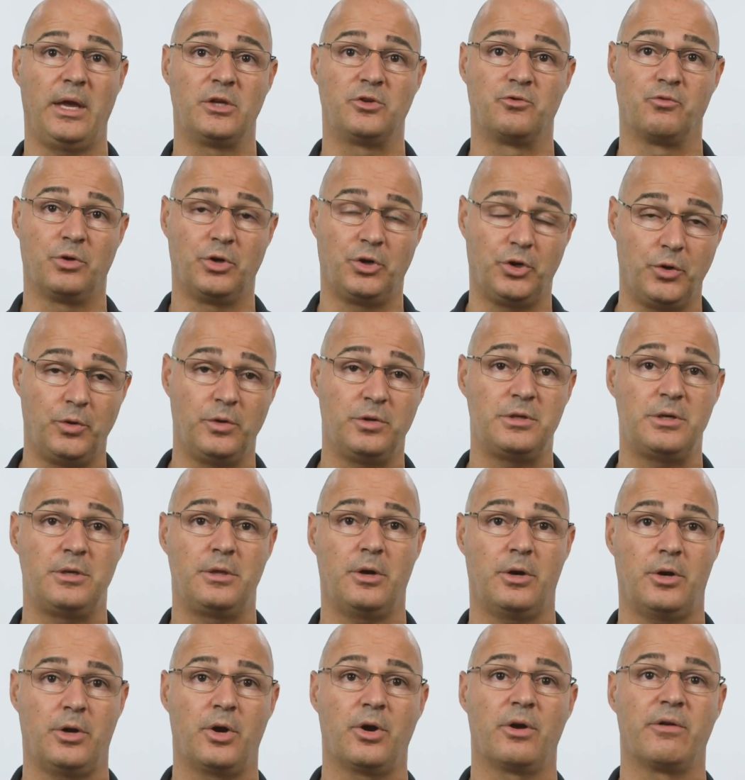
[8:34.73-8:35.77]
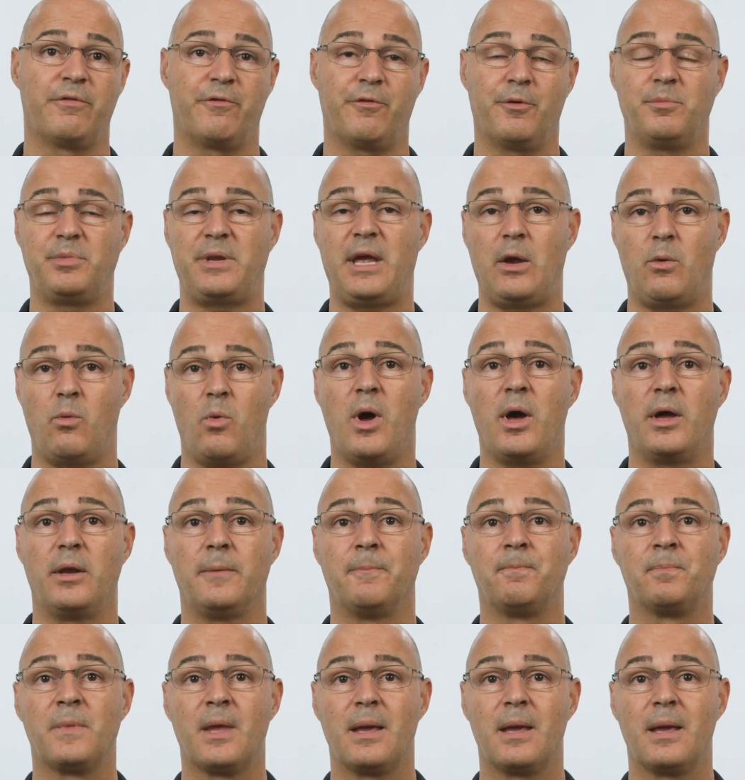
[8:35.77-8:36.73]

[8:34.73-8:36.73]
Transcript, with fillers: is reducing their curve from from day one